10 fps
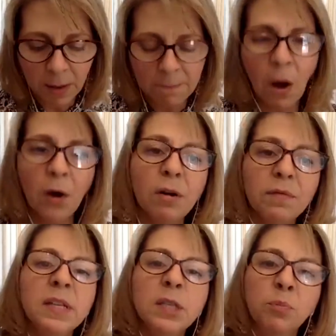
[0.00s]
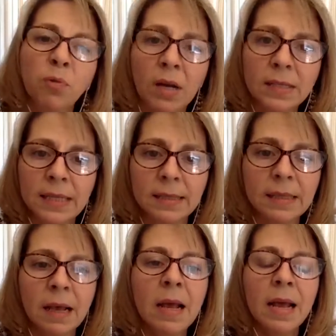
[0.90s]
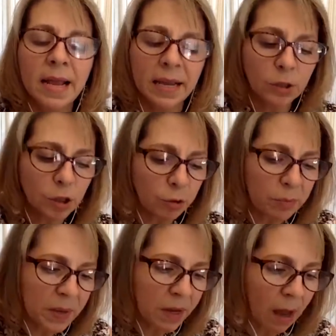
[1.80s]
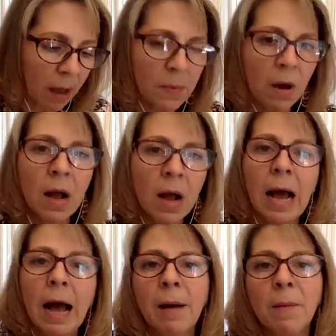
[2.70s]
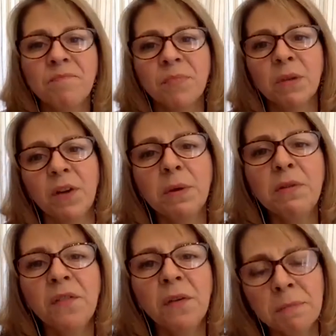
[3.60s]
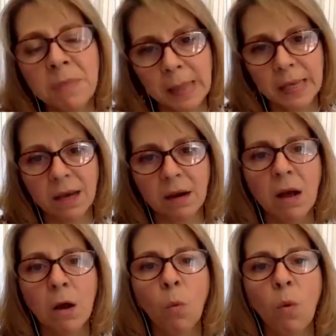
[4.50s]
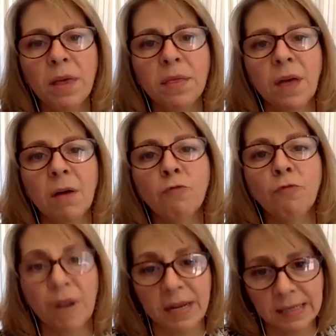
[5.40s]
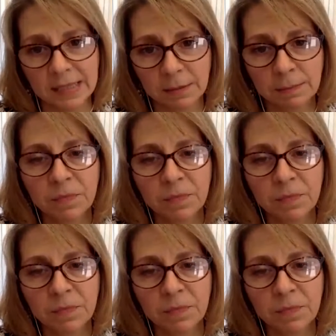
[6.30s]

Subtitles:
Part of this process is to become very familiar with race.